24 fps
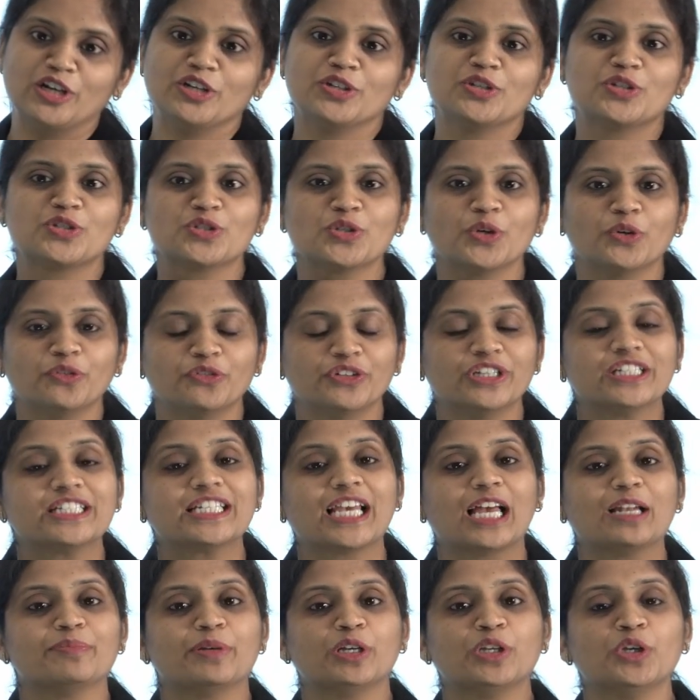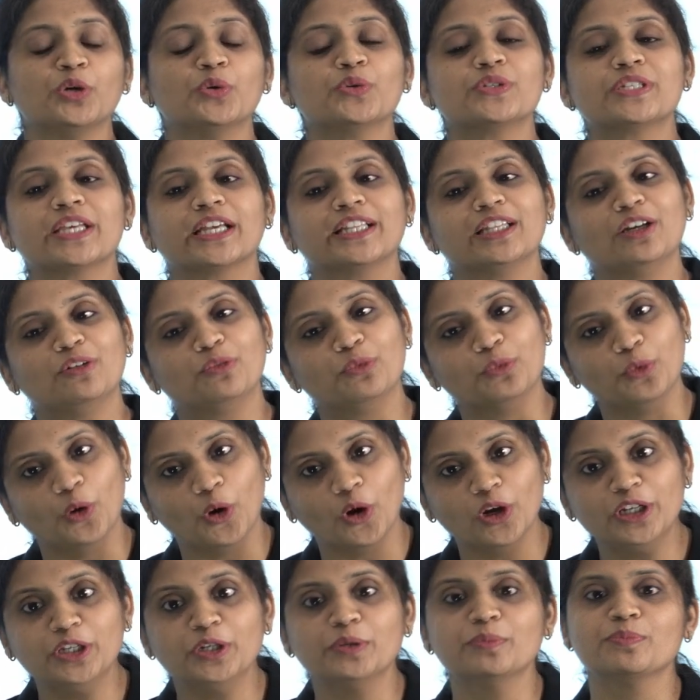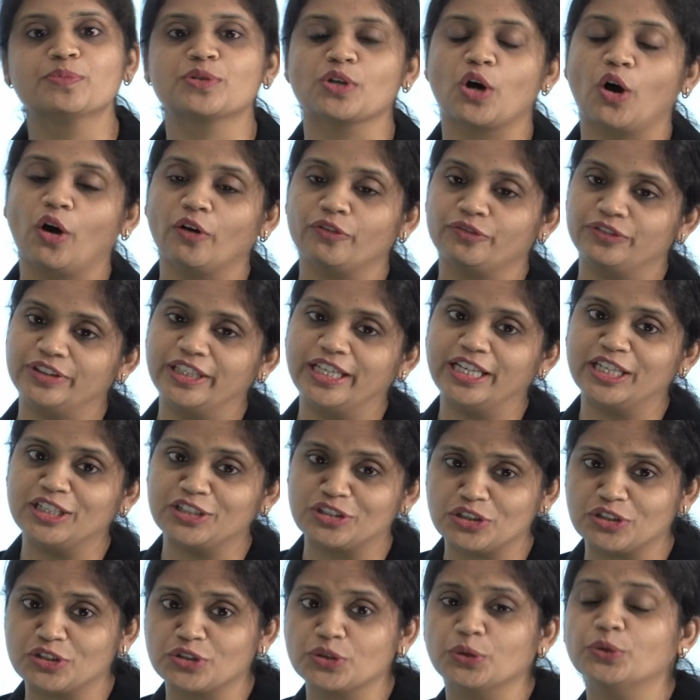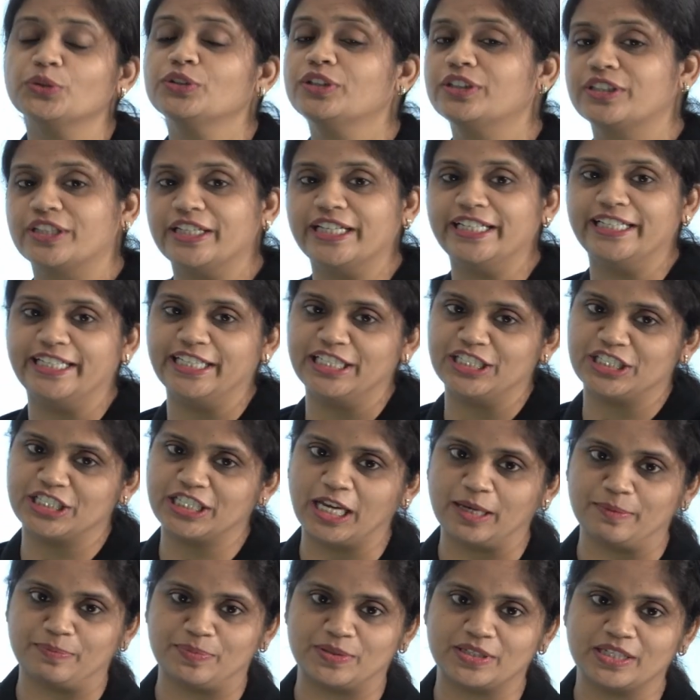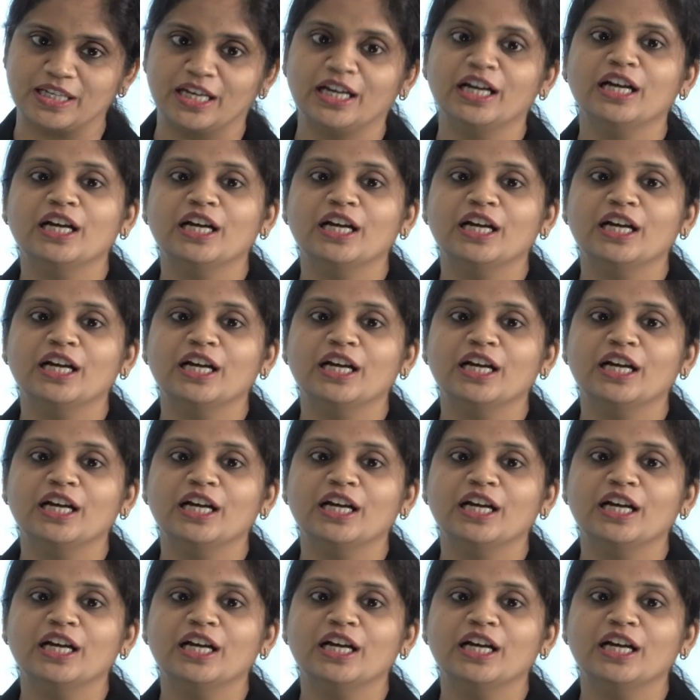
So, we shall be using the volumes of these two 3D shapes.